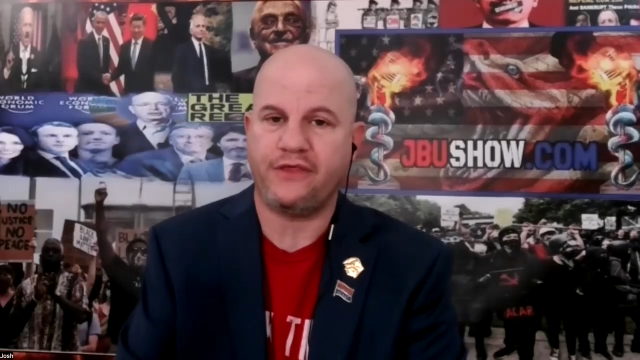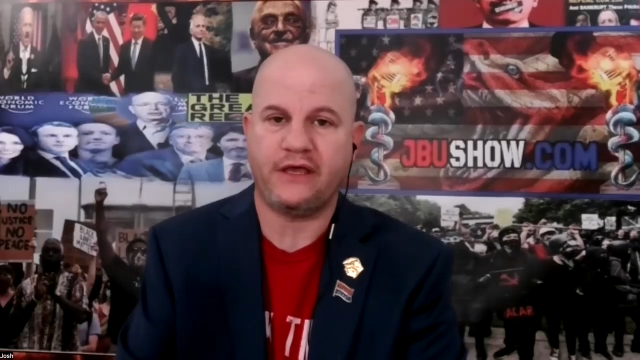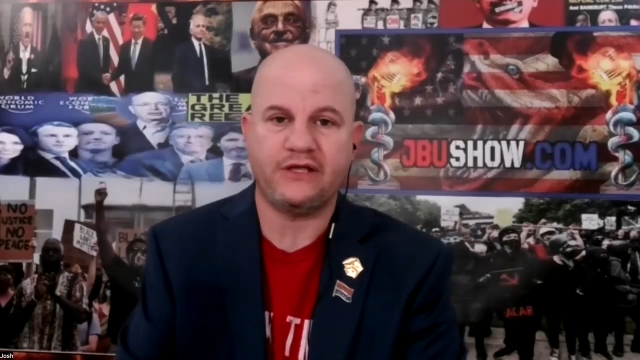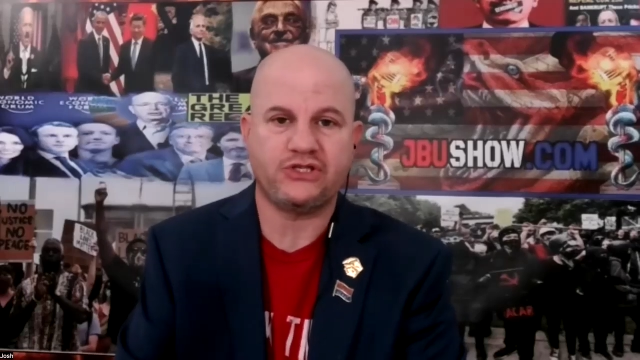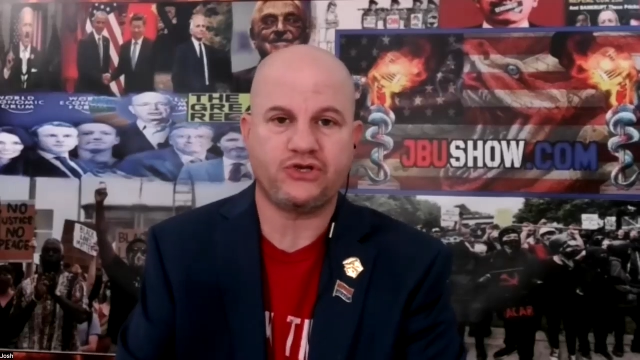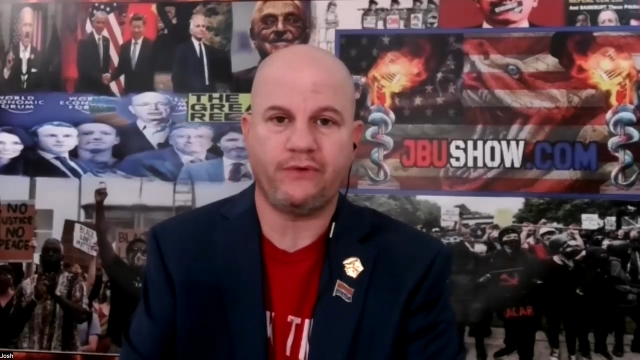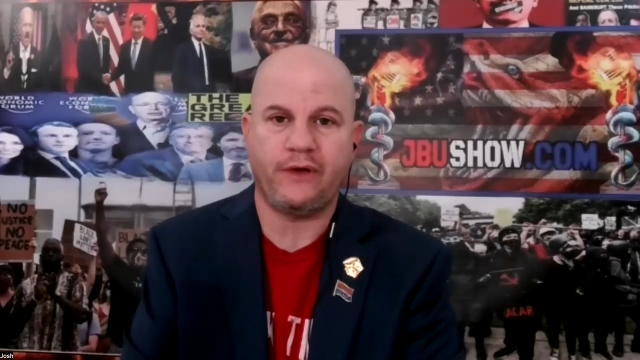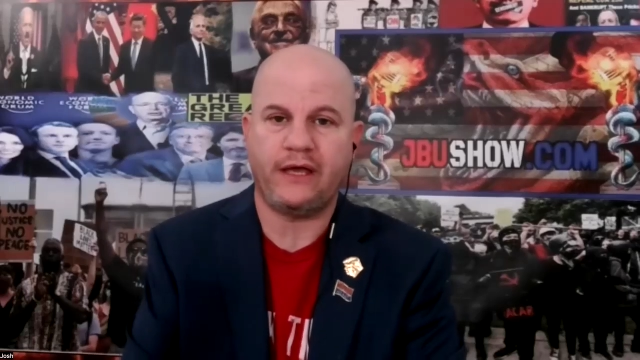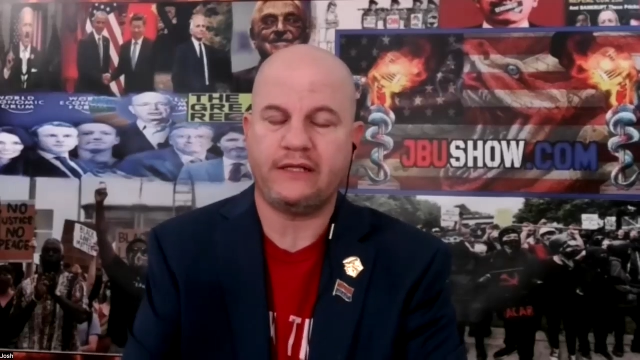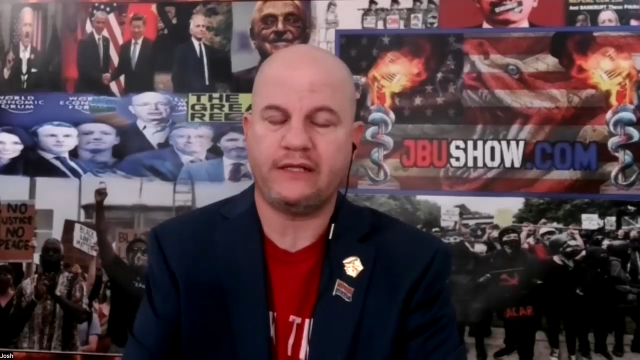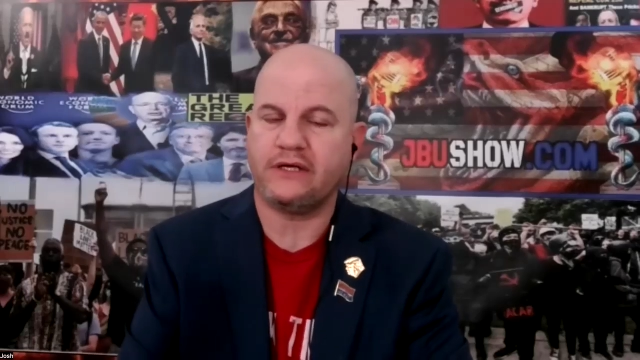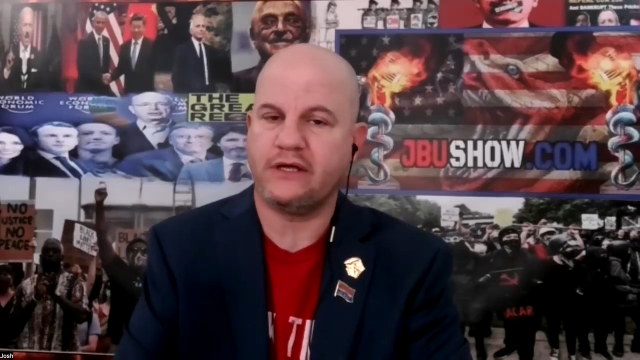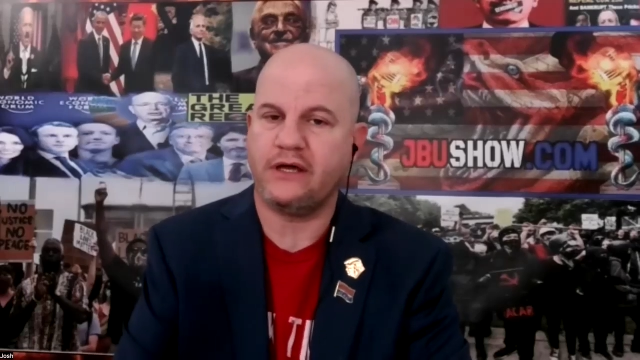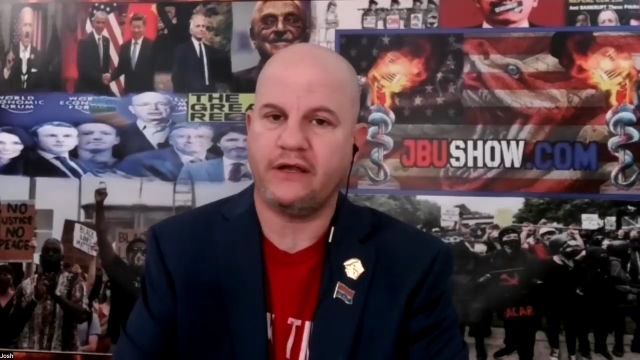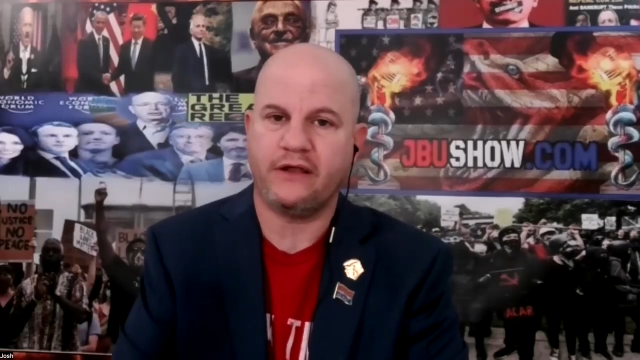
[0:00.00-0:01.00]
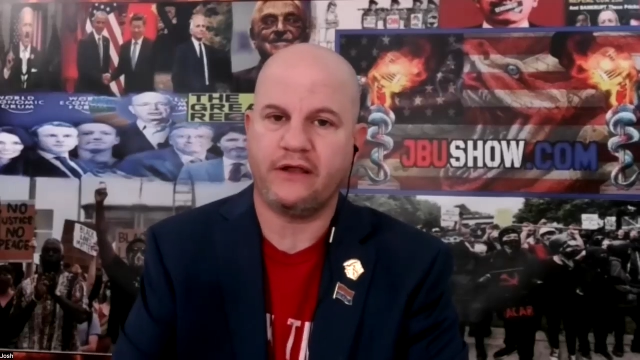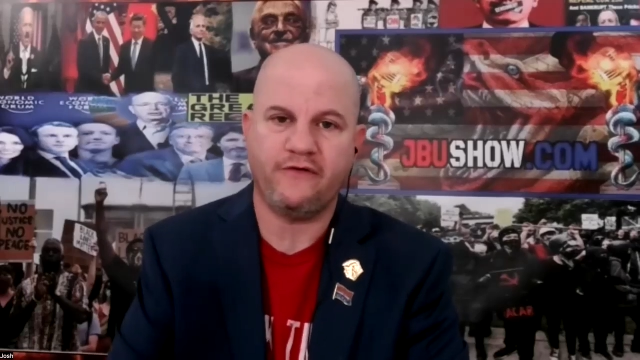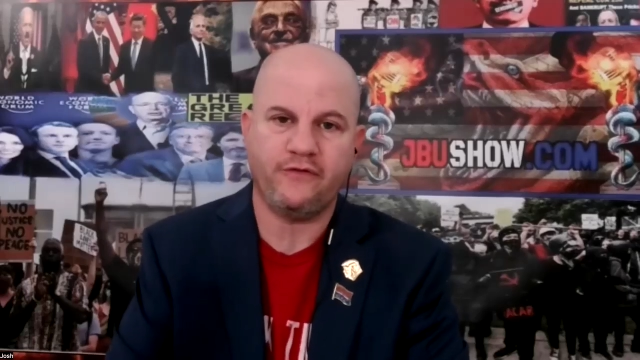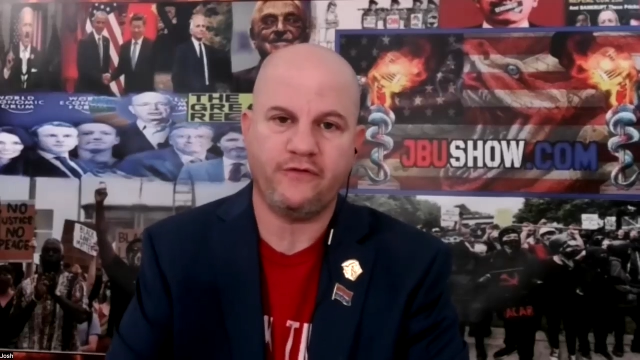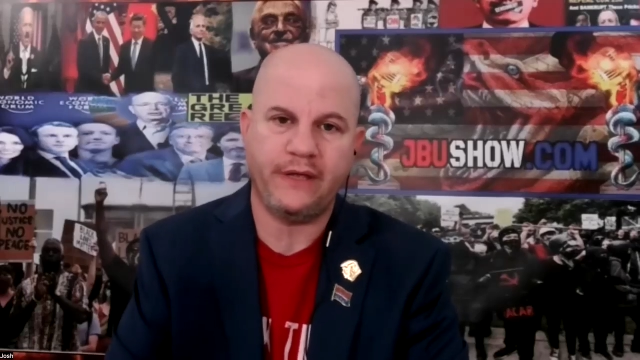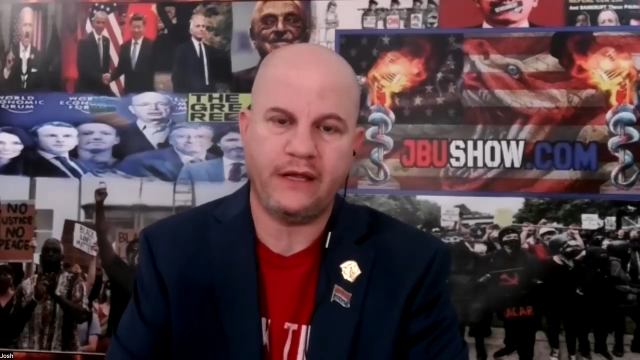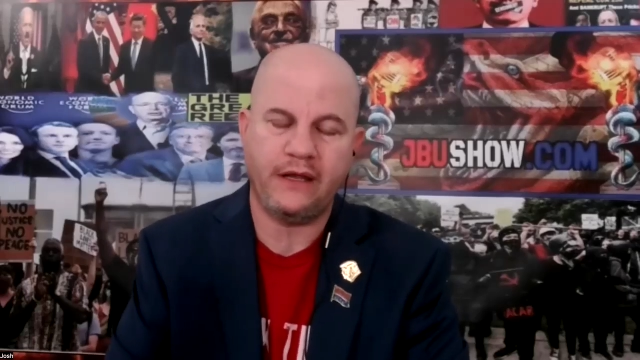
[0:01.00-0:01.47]
think it's great to cut
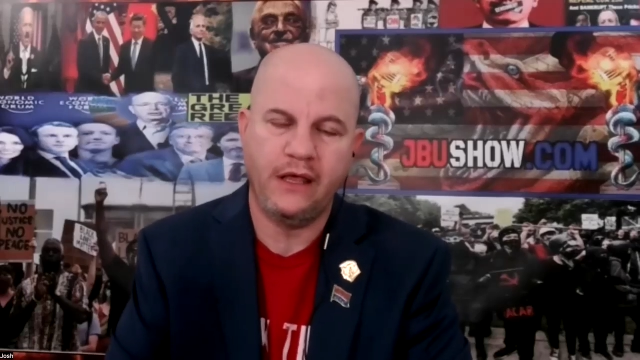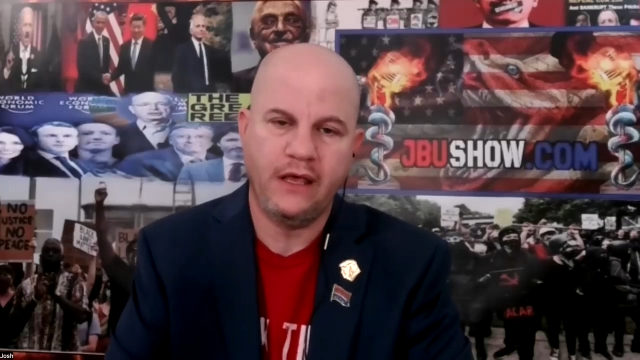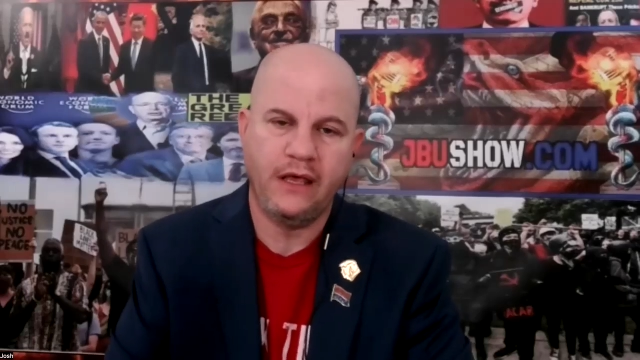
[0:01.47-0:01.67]
government,